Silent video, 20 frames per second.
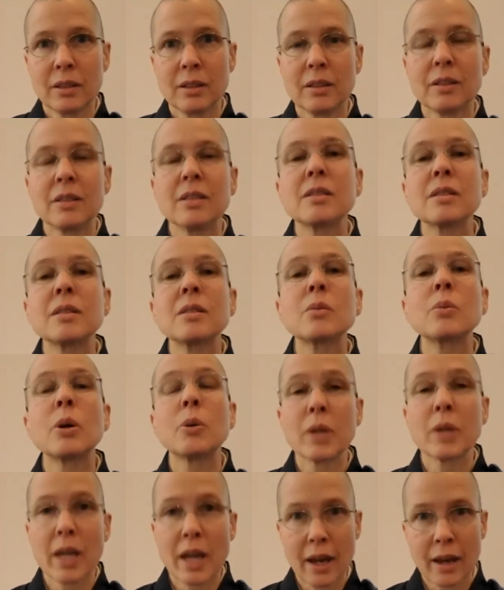This is what
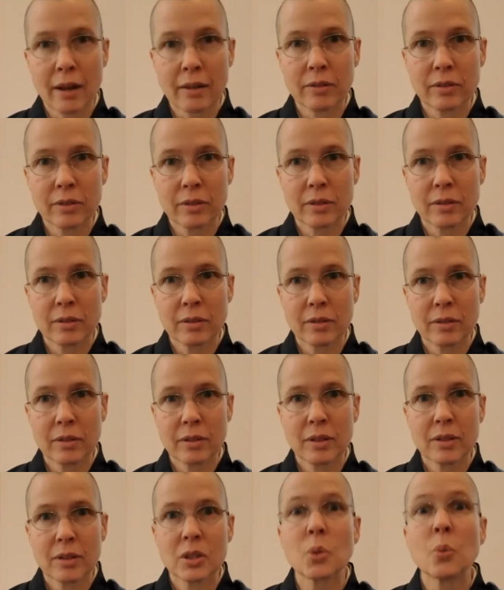we have.
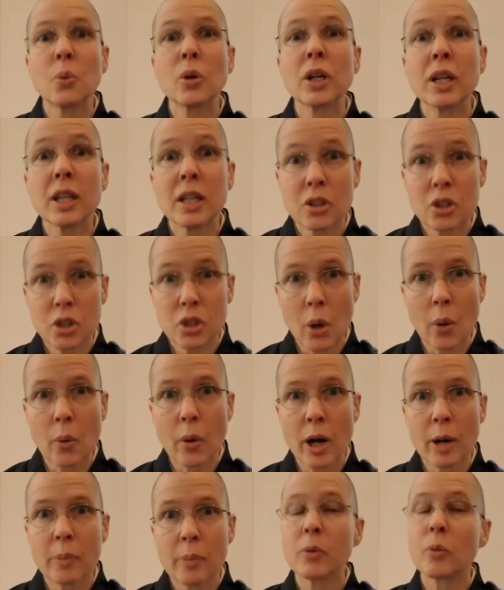So we're going to show
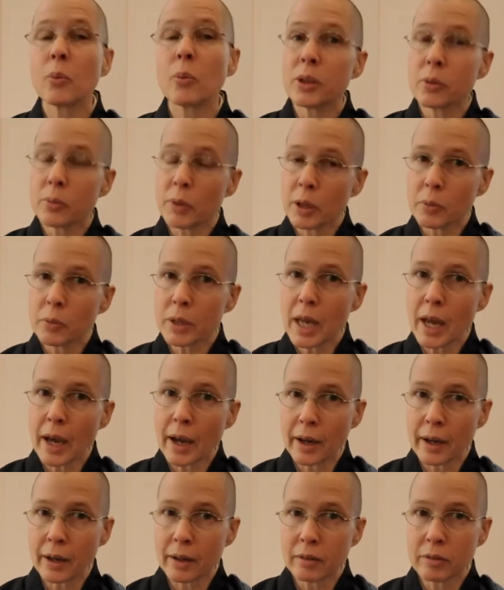up with what we
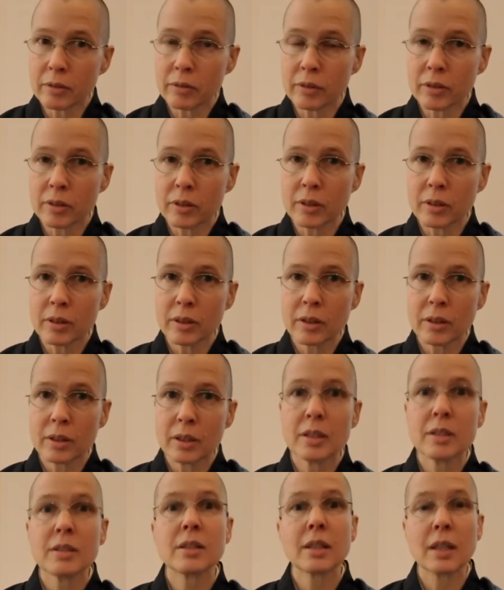have
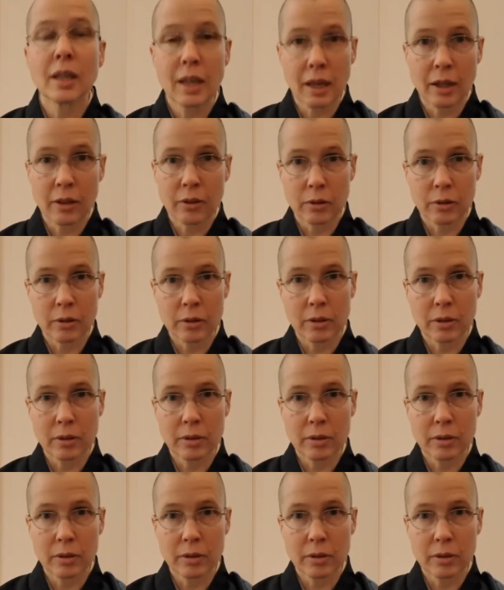together.